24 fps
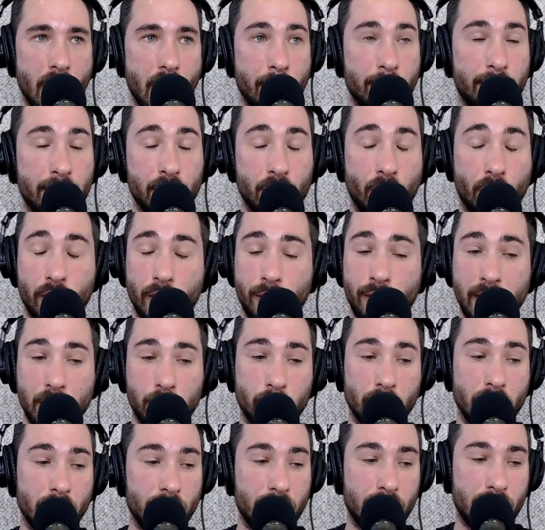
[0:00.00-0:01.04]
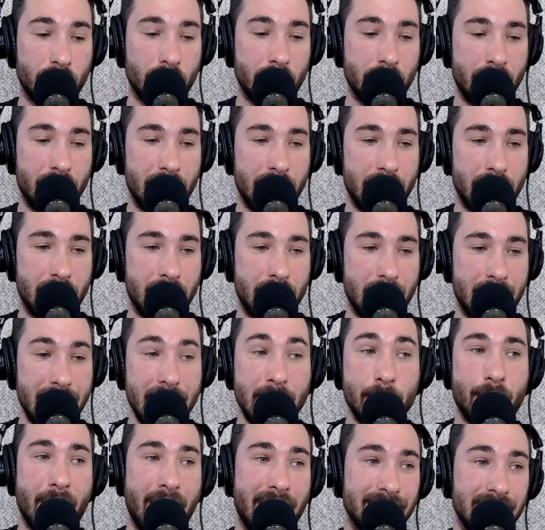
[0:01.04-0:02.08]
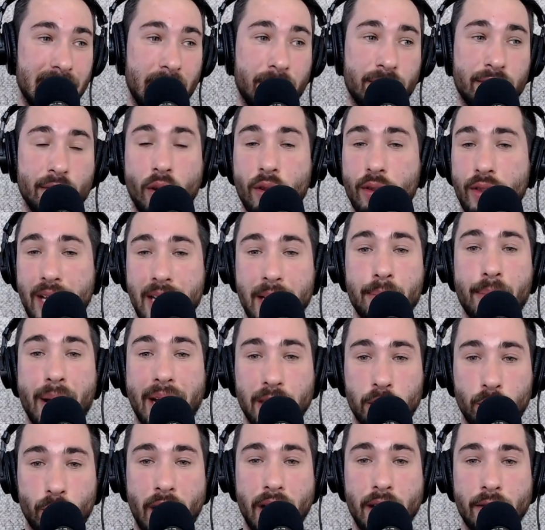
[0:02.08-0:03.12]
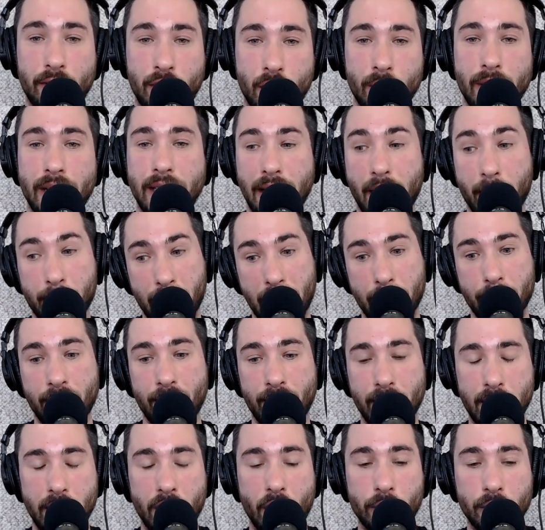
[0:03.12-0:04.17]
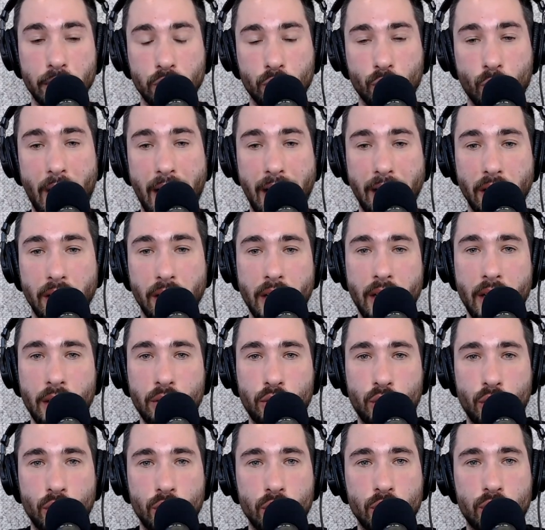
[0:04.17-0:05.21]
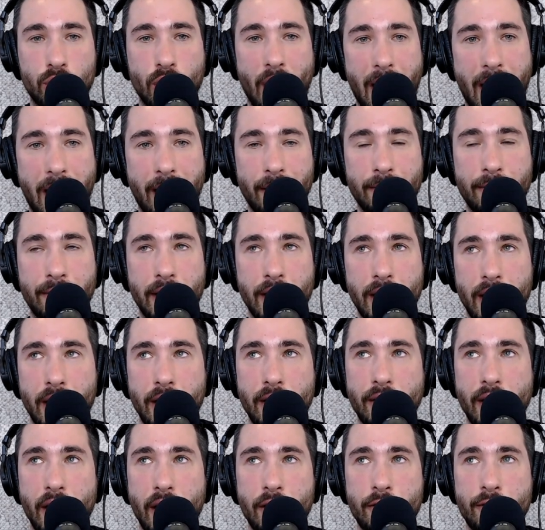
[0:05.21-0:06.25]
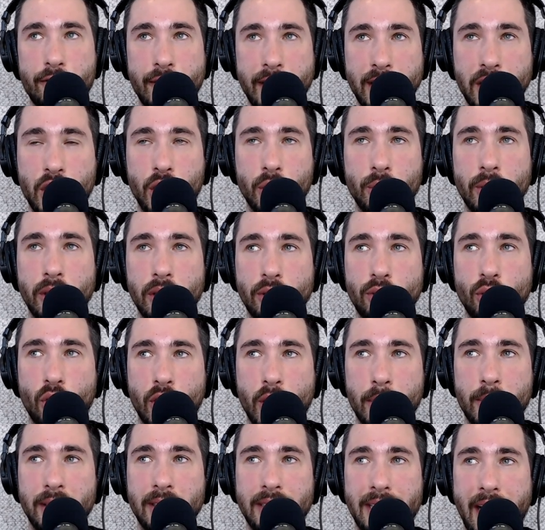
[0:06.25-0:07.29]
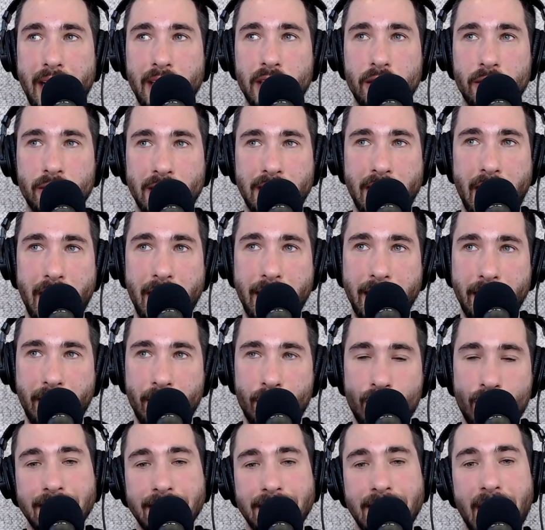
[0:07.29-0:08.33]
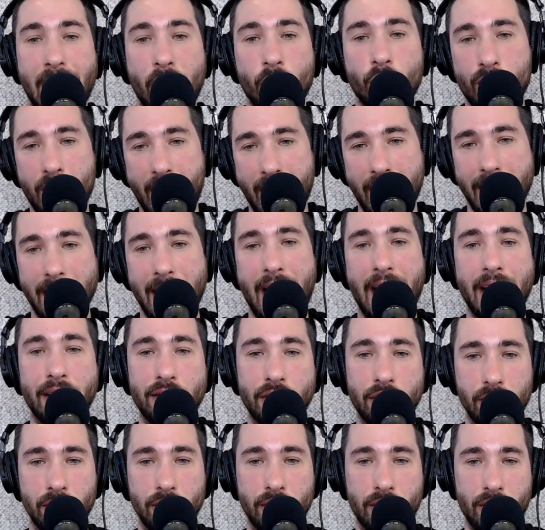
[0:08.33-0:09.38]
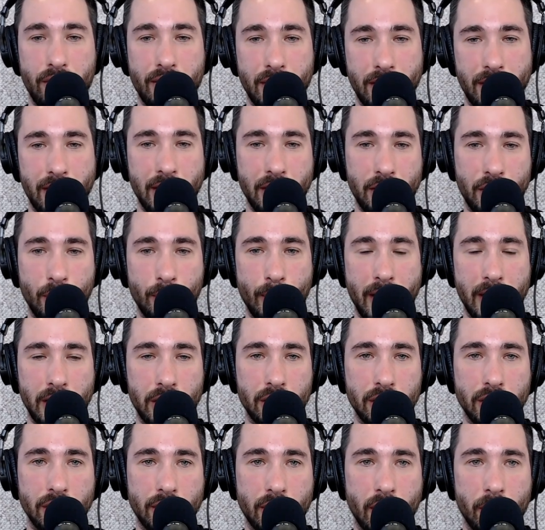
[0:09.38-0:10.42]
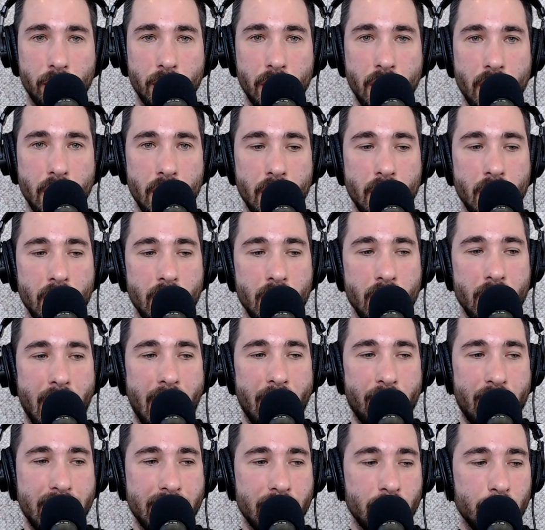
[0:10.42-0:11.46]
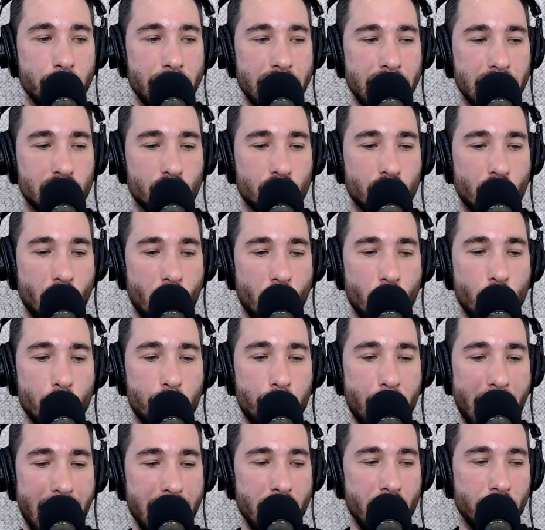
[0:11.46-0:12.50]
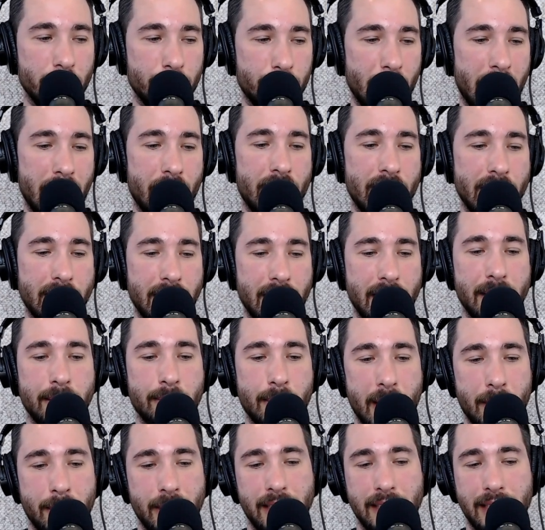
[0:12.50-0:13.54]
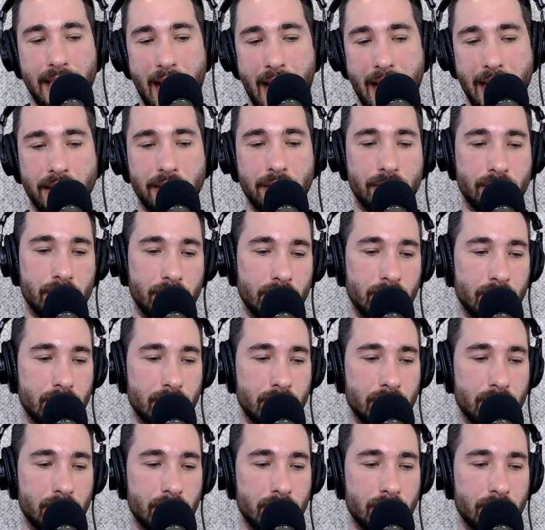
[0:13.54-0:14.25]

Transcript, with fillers: And photography is one of the best, if not the best way of doing that, maybe video as well, to, to have a, a, a visual documentation of saying that's how they handled the situation. So I think it'll be a slow payoff, but I think in maybe ten,